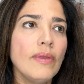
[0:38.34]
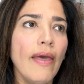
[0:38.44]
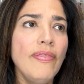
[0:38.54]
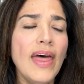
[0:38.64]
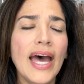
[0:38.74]

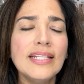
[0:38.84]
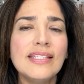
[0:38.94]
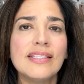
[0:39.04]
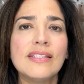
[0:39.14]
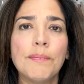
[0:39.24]
that
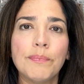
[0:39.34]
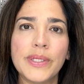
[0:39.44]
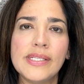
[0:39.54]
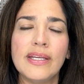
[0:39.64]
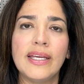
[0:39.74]
since
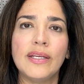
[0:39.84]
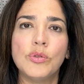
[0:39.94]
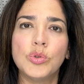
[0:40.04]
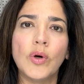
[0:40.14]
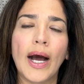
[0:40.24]
Simplicity
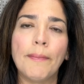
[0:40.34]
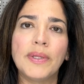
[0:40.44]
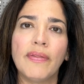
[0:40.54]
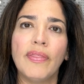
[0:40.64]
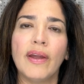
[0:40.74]

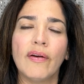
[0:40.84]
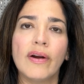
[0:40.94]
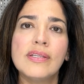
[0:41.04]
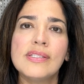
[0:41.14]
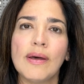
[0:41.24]
dropped
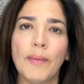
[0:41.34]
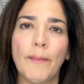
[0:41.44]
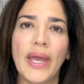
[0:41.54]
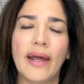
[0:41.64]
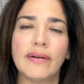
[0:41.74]
their summer
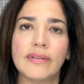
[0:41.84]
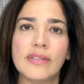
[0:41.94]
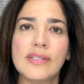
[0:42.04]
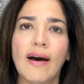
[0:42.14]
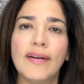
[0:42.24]

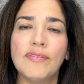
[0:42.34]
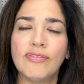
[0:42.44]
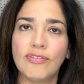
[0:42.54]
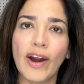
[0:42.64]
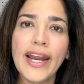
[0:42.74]
patterns on
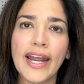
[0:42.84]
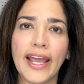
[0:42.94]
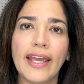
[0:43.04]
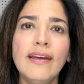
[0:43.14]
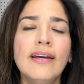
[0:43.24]

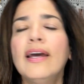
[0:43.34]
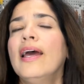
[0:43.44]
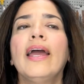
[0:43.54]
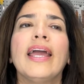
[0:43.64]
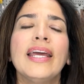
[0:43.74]
Friday,
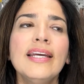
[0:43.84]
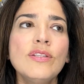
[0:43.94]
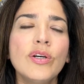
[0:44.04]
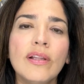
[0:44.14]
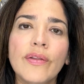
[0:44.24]
and I
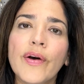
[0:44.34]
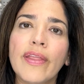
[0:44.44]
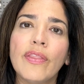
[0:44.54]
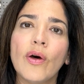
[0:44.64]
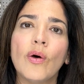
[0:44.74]
took a look
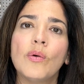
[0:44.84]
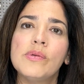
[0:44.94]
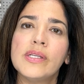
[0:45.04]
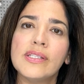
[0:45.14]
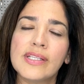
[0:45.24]
at
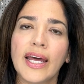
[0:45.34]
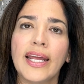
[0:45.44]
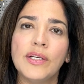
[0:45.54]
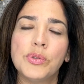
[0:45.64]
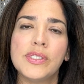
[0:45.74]
those, and it's kind
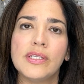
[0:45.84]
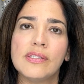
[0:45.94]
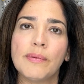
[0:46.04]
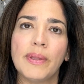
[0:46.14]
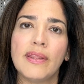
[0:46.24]
of interesting
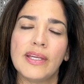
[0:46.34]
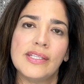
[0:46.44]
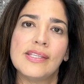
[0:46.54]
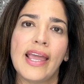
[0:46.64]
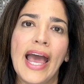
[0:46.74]
some of the
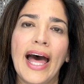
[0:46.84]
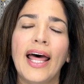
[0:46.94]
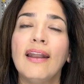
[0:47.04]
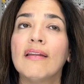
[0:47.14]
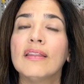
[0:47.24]
things they
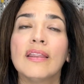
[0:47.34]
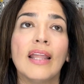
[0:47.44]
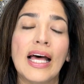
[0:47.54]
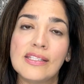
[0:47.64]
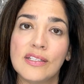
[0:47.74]
had.
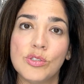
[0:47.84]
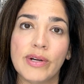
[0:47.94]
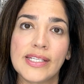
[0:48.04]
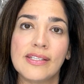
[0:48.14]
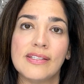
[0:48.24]
Lots of
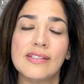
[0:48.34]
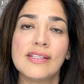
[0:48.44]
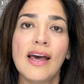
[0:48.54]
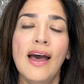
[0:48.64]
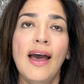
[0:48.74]

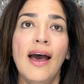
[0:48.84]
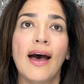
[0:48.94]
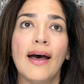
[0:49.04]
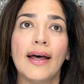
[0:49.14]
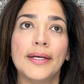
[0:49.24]
dresses,
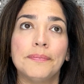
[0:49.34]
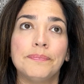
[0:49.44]
a